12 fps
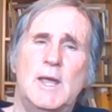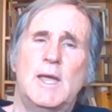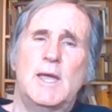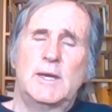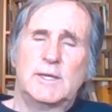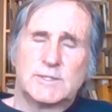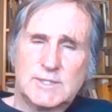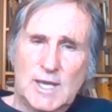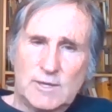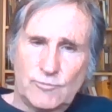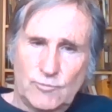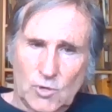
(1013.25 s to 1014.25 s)
and it
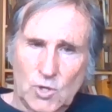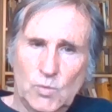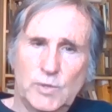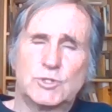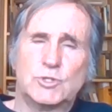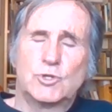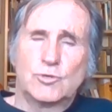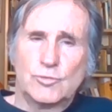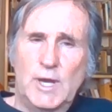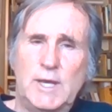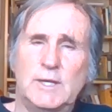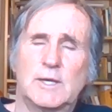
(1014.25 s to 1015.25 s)
set forward to
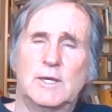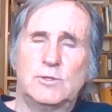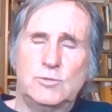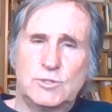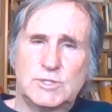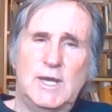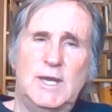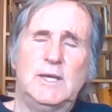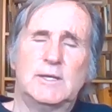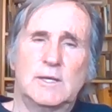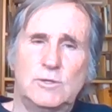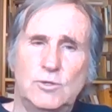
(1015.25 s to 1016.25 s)
create a new
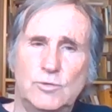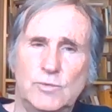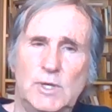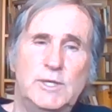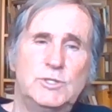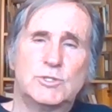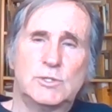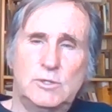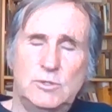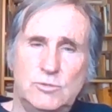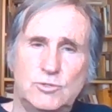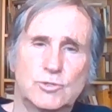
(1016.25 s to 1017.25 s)
state, a new religion, a
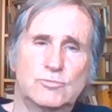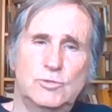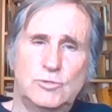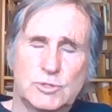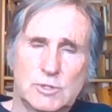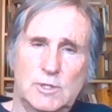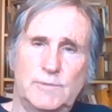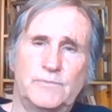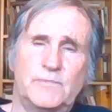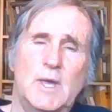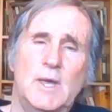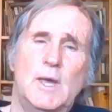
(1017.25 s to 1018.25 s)
new Jerusalem.